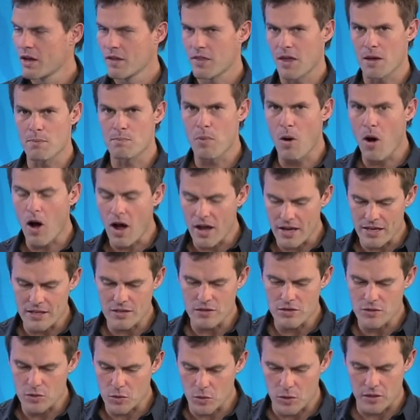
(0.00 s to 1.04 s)
They buy
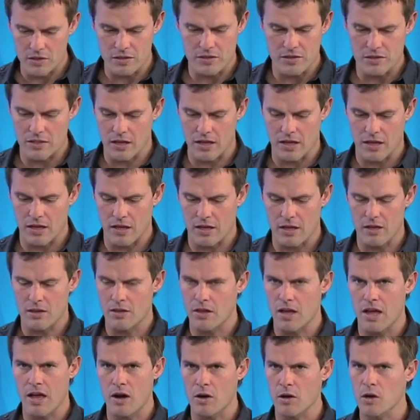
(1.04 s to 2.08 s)
into it. Uh,
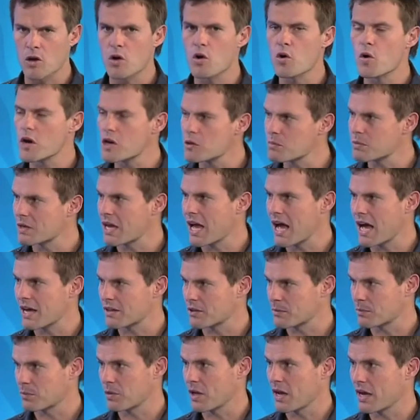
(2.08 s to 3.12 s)
they are incredibly hard
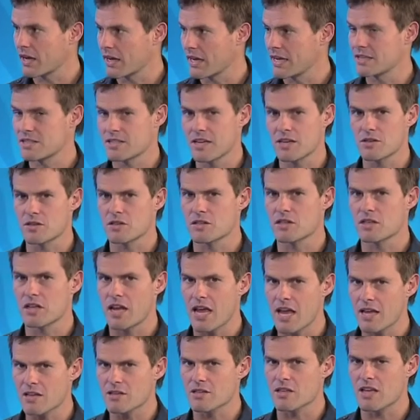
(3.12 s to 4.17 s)
to play against. As you said,
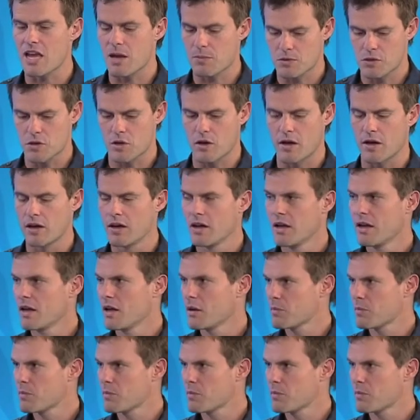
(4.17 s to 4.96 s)
how's the upside?